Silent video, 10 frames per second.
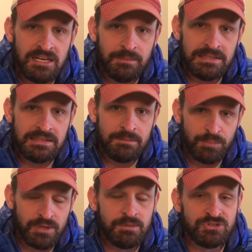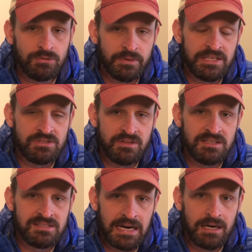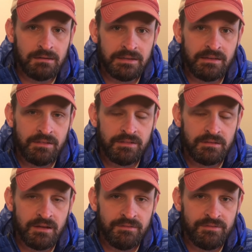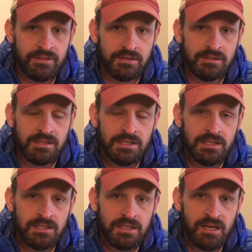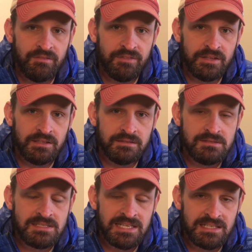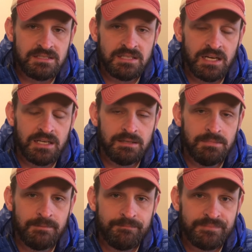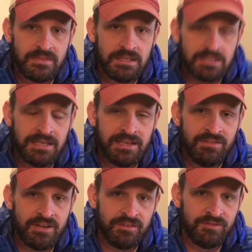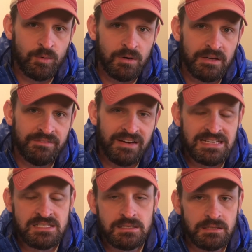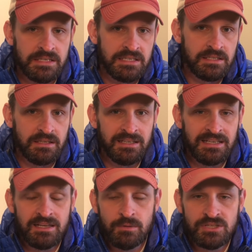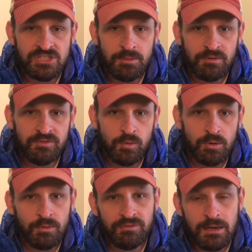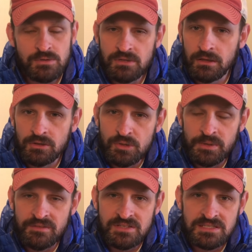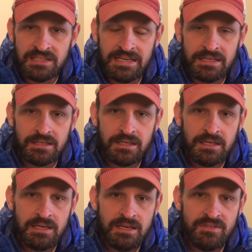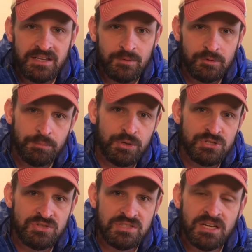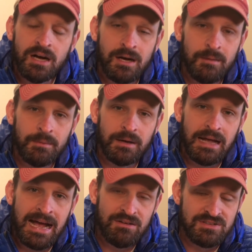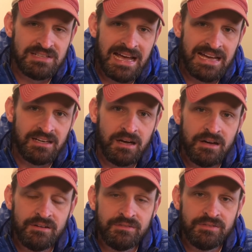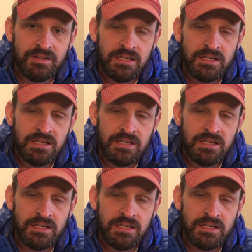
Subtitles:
It pretty much reached the entire length of the tent tub. And therefore, if I slid in any way, shape, or form, or if I was on a little bit of a slant, then it would push the tub outside of